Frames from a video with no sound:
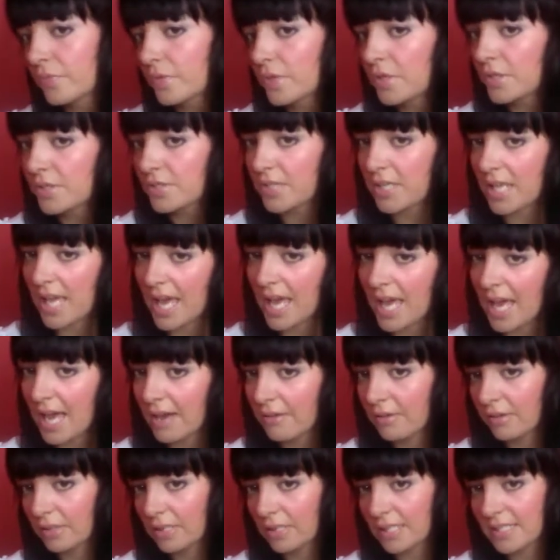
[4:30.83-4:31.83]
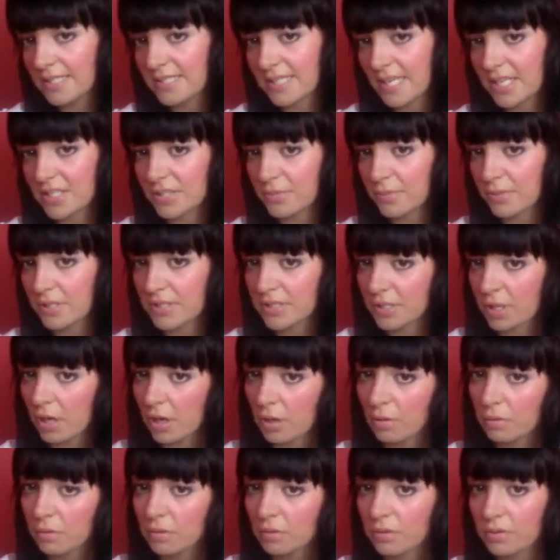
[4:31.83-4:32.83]
So your hair only sets when it's
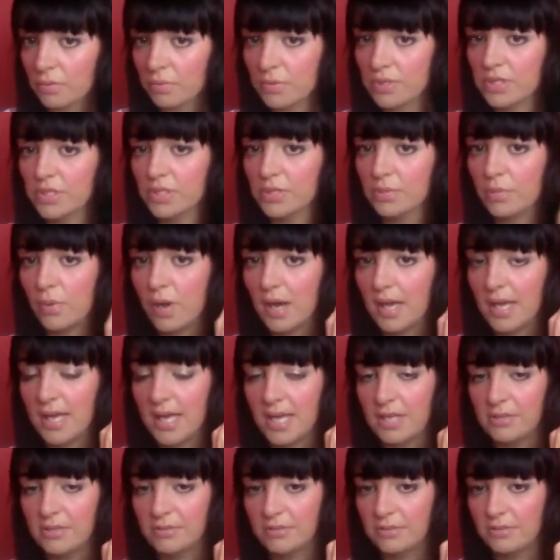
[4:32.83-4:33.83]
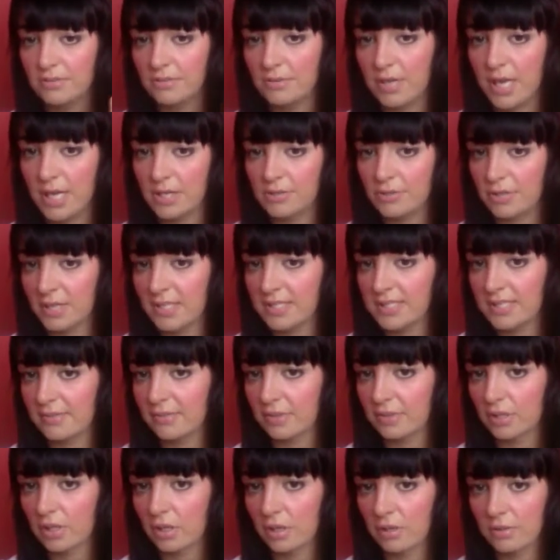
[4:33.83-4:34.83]
cold, which is why hair dryers have
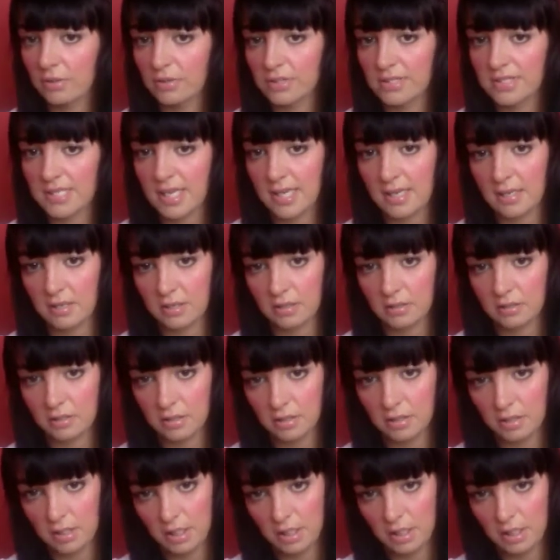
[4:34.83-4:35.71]
a cold setting on.